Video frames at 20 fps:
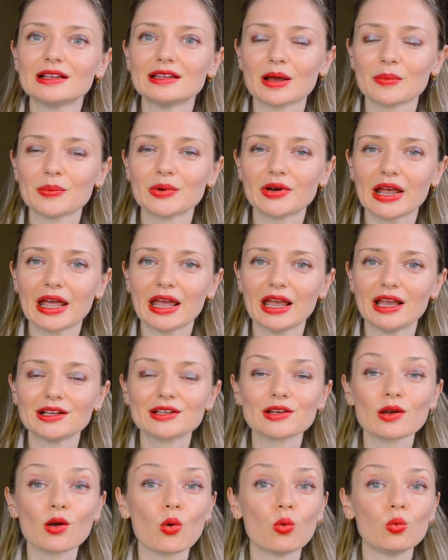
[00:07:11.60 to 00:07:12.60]
Number
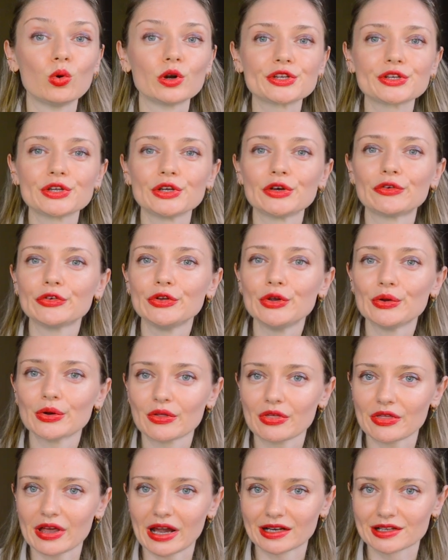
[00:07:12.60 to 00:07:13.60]
8, what's your view
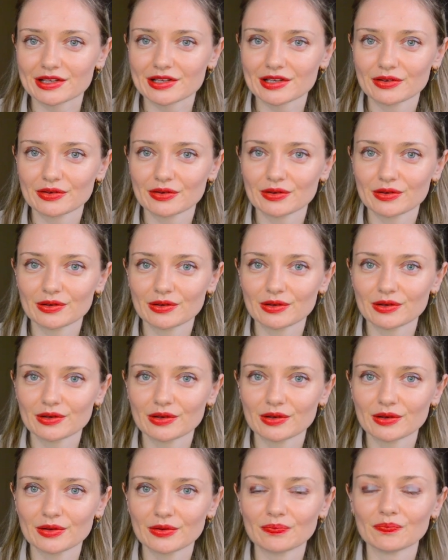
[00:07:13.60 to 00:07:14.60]
on that?
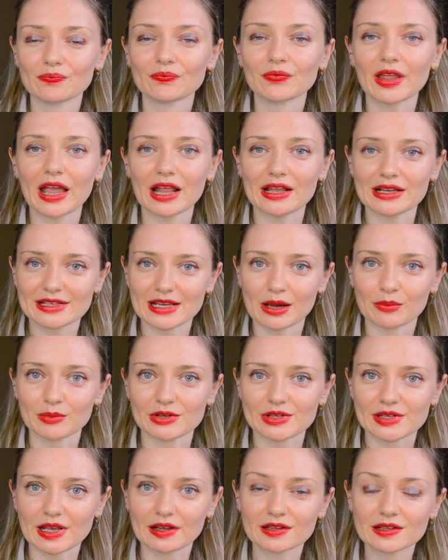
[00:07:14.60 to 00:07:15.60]
An
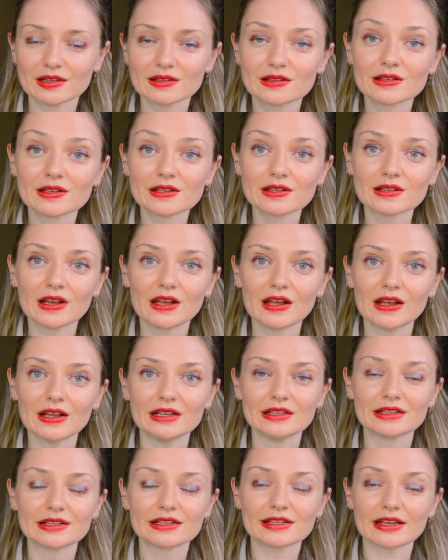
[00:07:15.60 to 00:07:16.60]
example sentence,
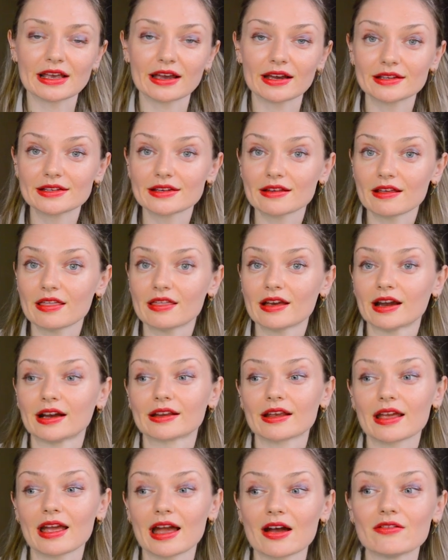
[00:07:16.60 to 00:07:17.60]
it's said
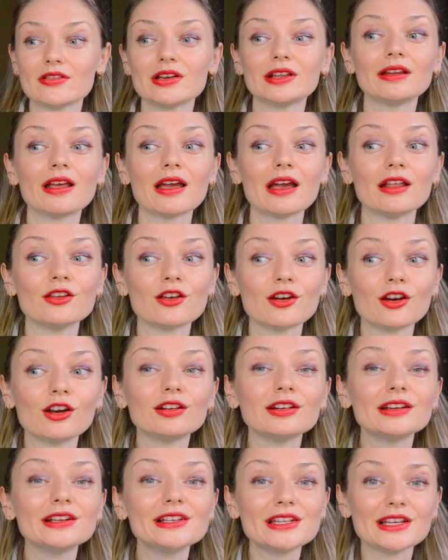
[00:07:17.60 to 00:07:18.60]
that having an
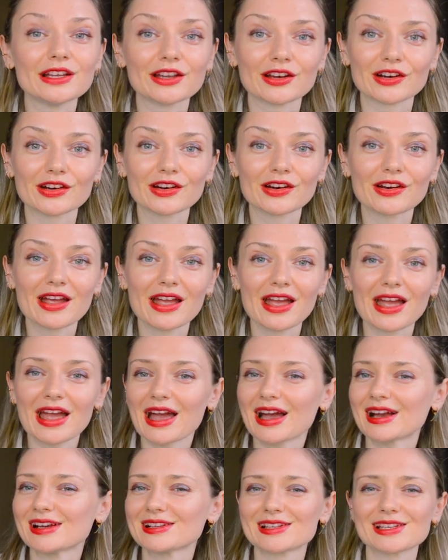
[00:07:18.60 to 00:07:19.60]
early dinner
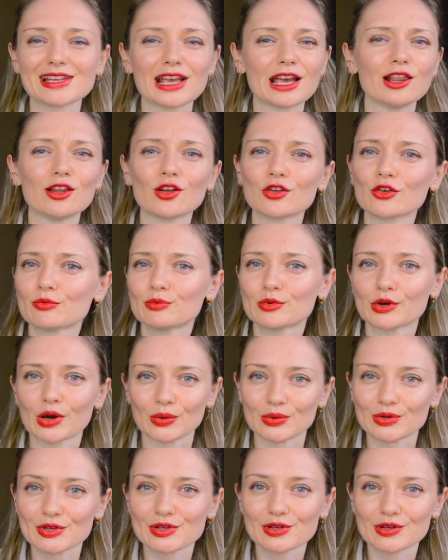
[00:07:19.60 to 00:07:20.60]
has a lot of
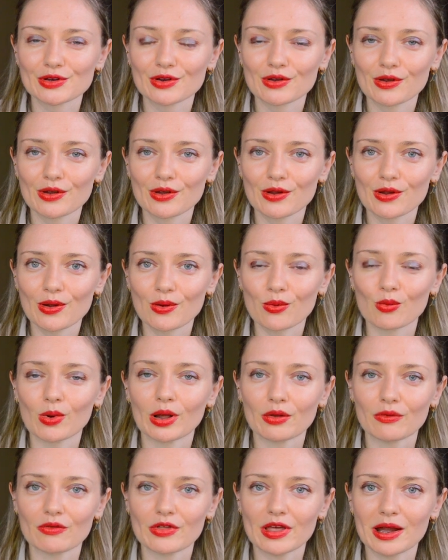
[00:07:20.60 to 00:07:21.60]
pros.
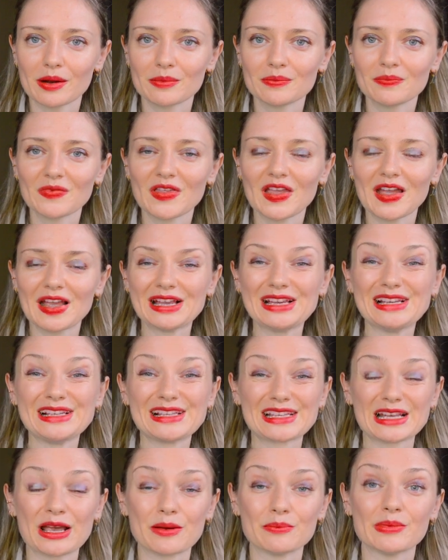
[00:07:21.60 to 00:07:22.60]
One of them
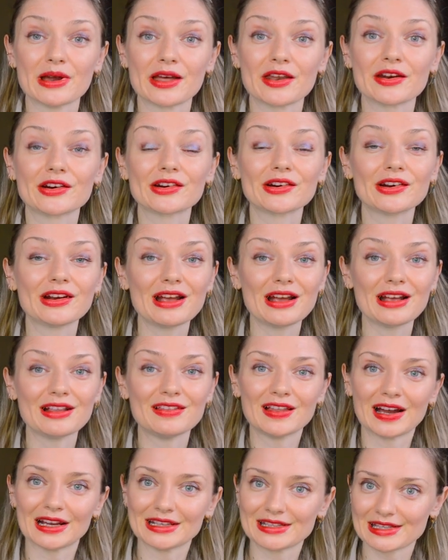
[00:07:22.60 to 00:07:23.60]
is a better
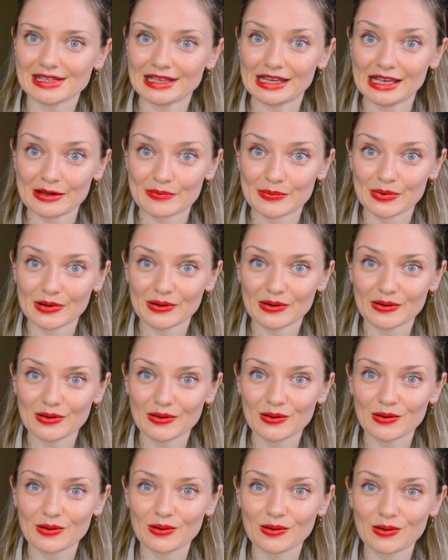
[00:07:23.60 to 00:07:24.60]
night's sleep.
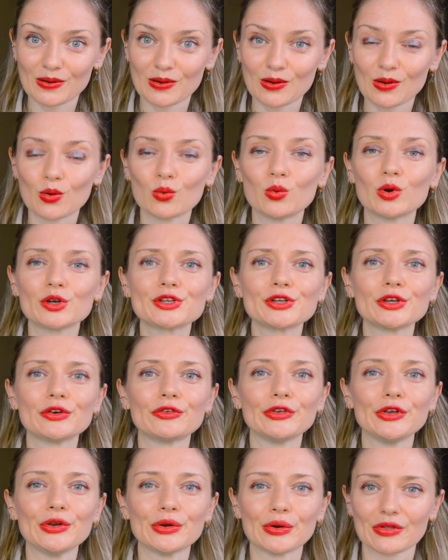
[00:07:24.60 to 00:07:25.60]
What's your
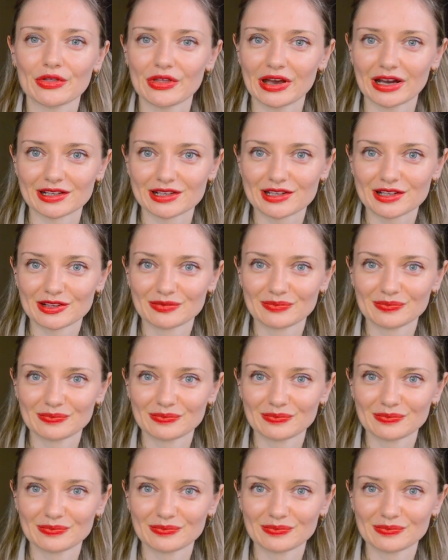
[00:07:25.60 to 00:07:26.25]
view on that?